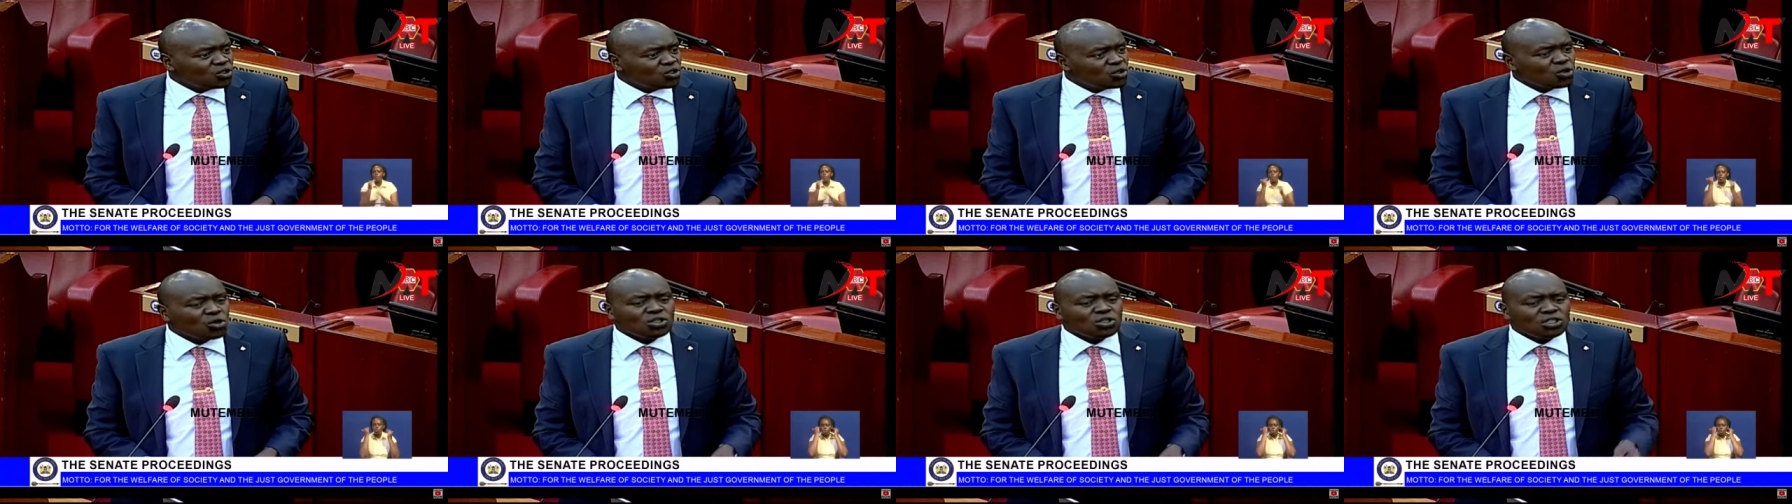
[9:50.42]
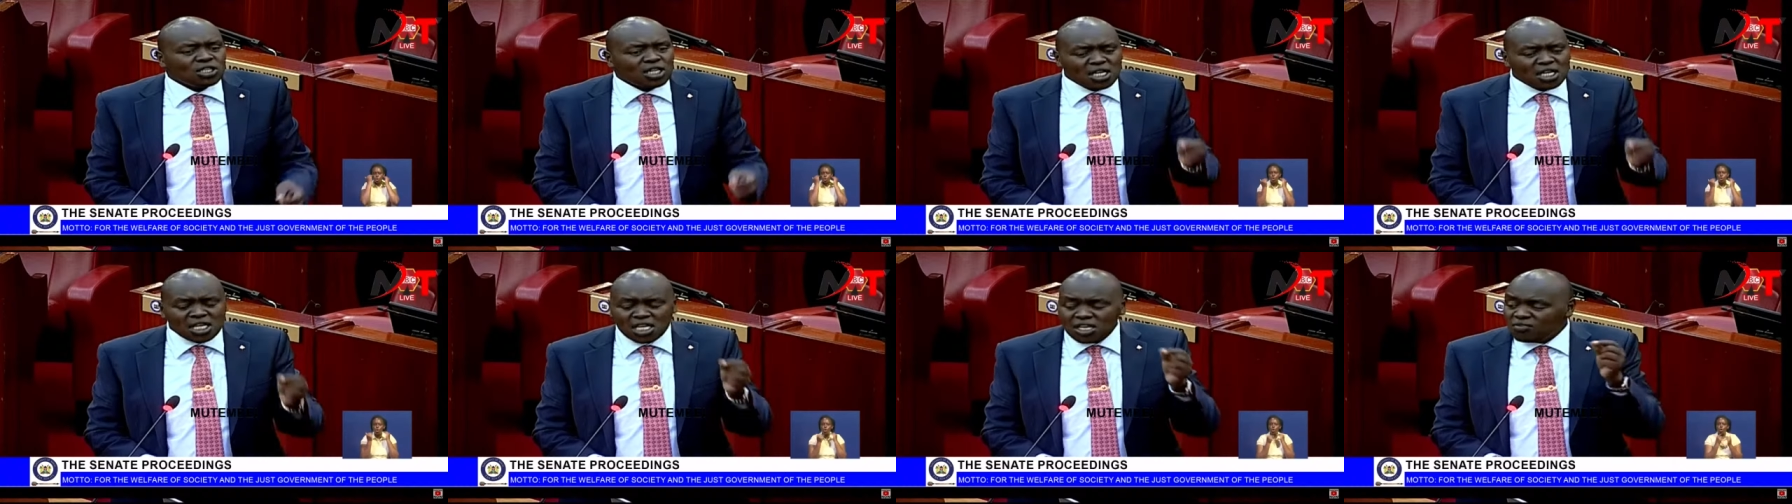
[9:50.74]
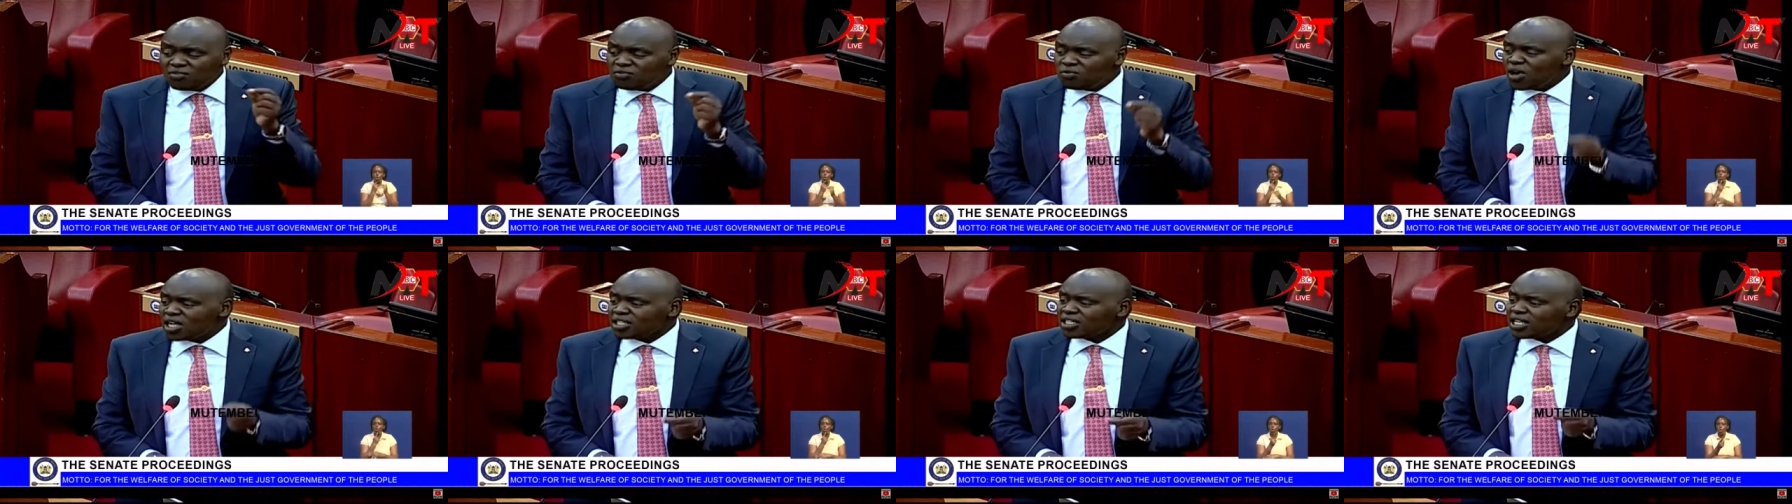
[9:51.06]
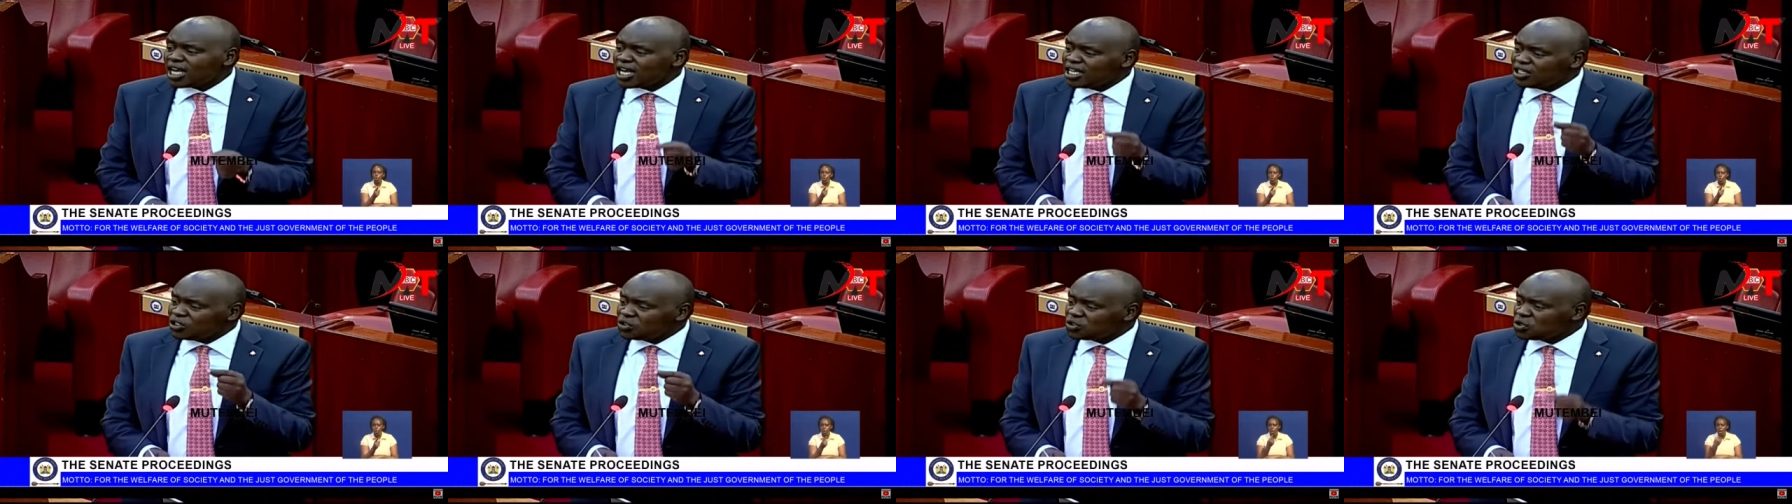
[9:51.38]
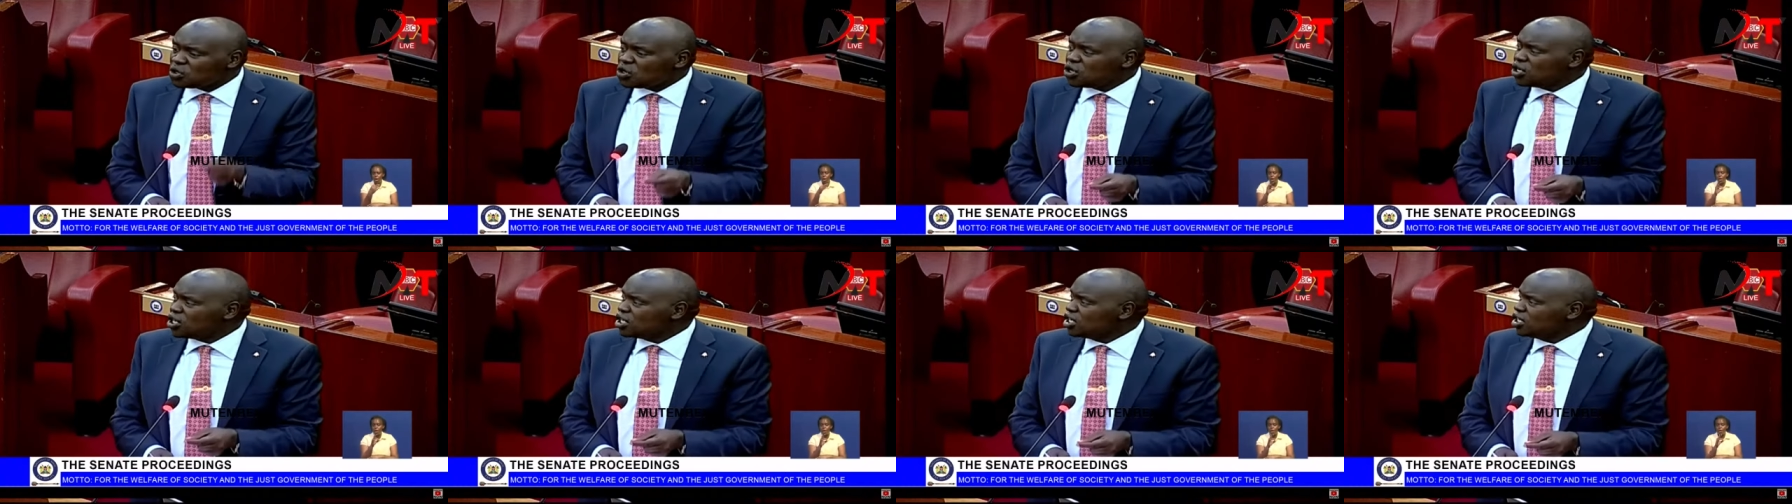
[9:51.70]
So the, if what I
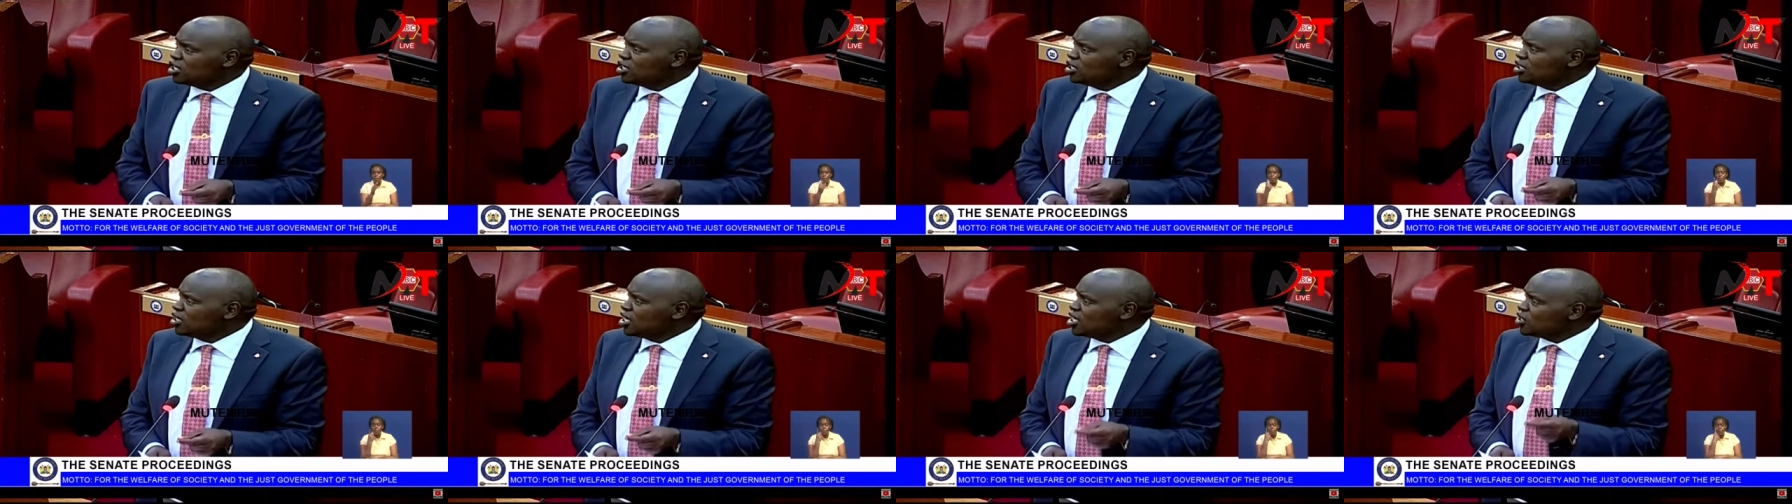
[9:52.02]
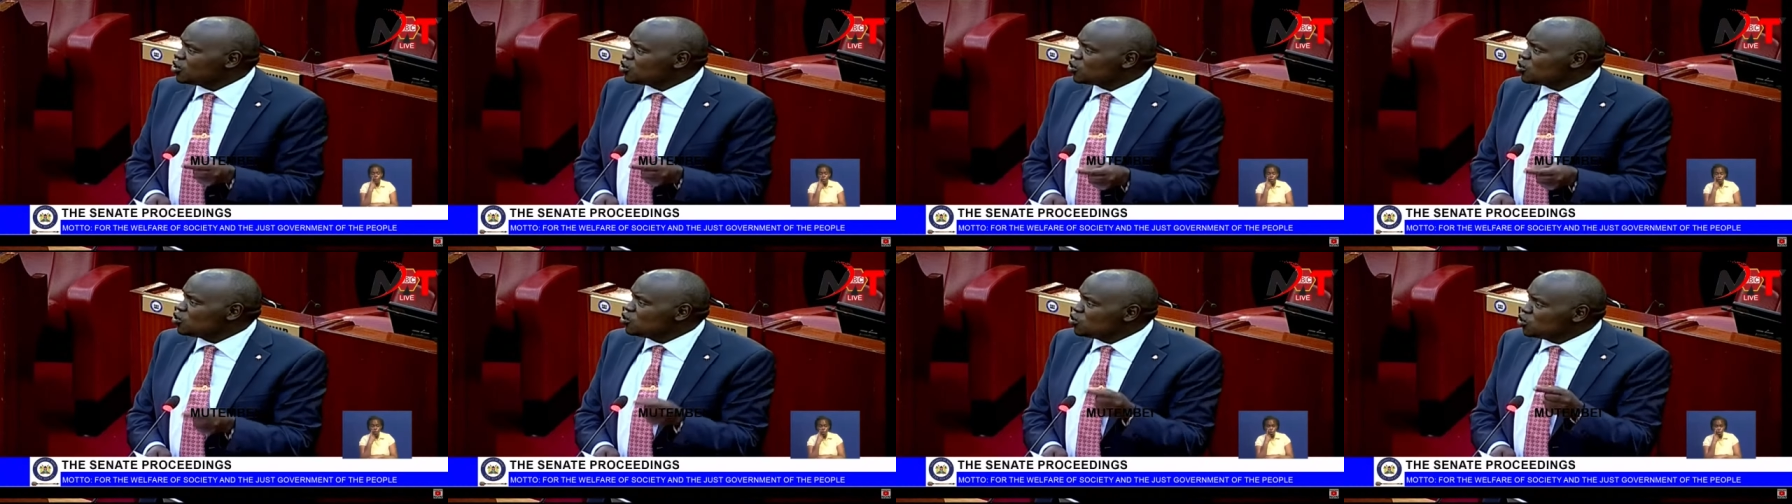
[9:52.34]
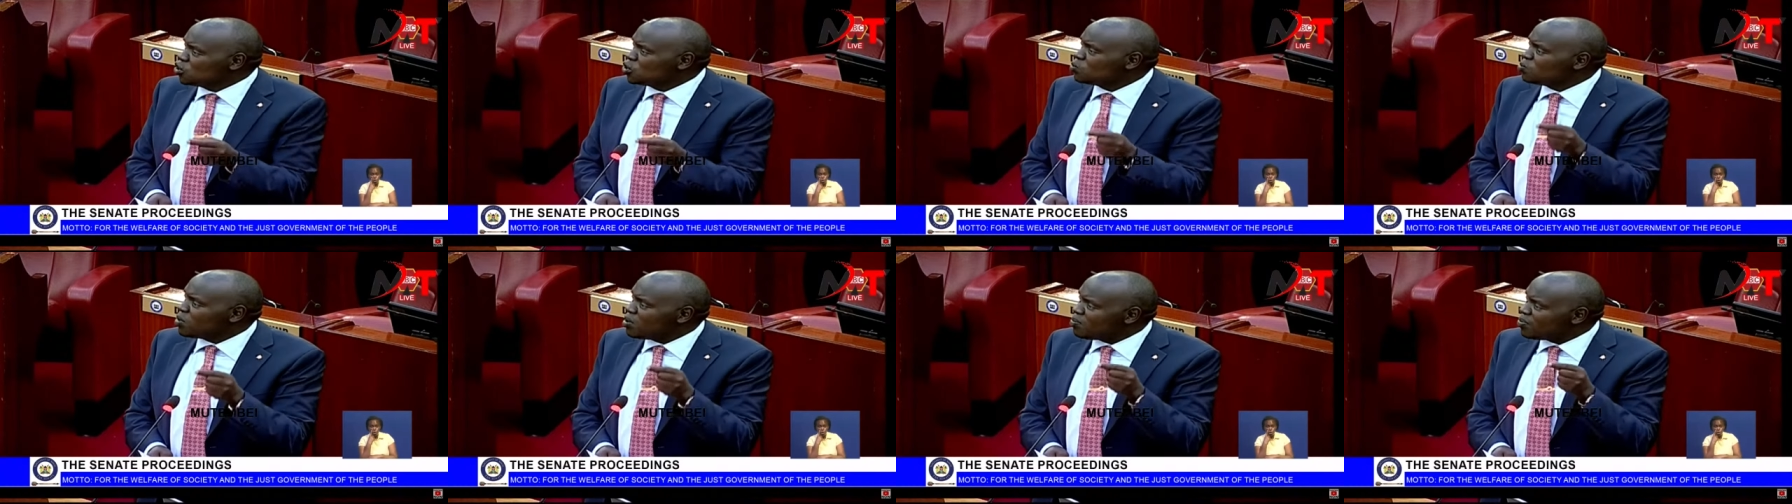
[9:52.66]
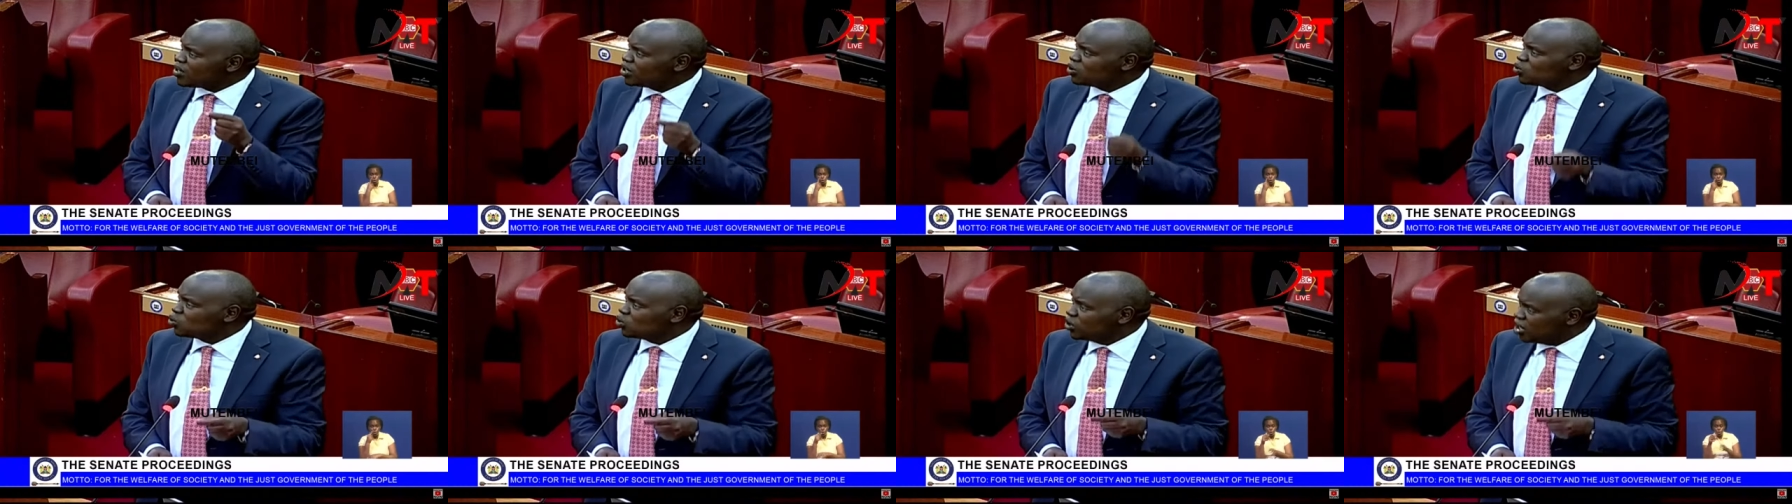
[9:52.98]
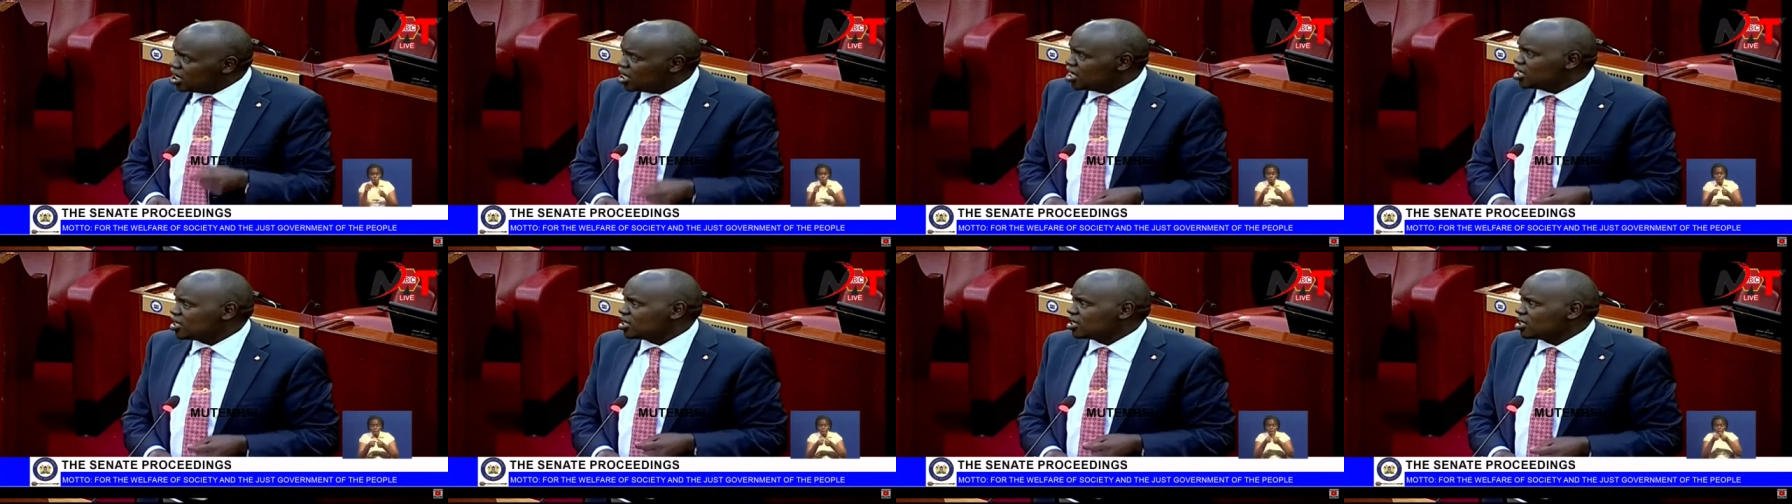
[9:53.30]
saw in Nation newspaper
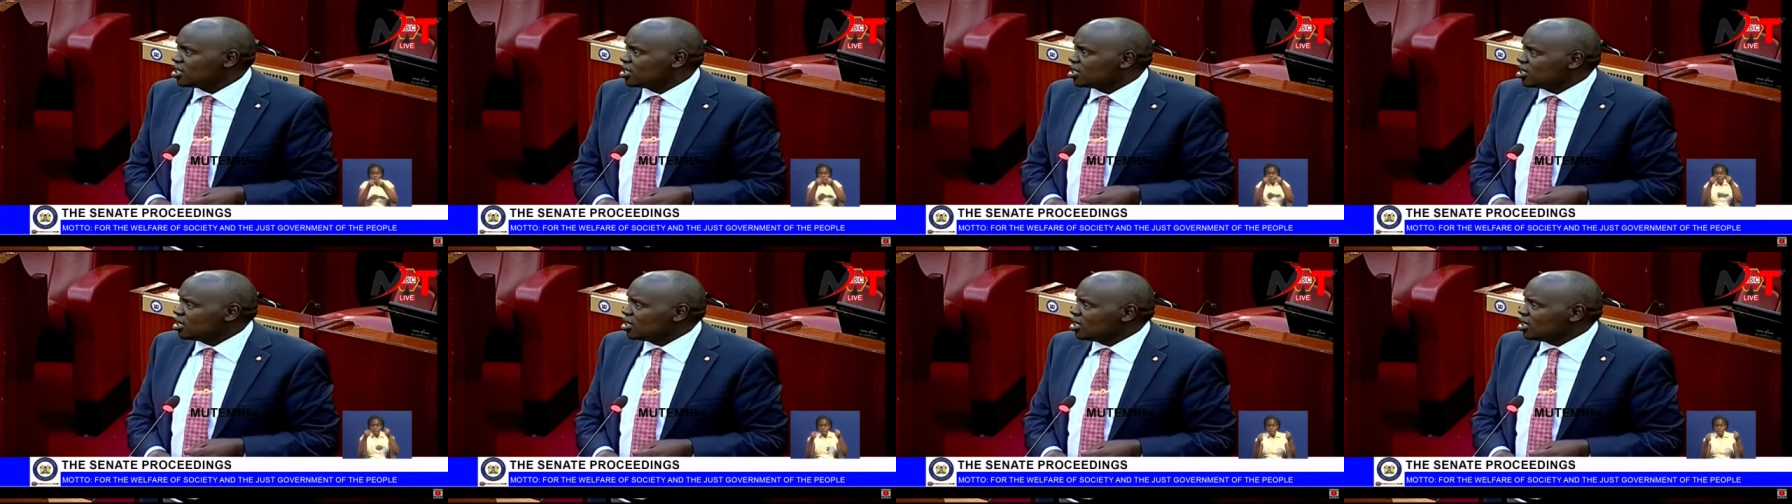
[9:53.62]
today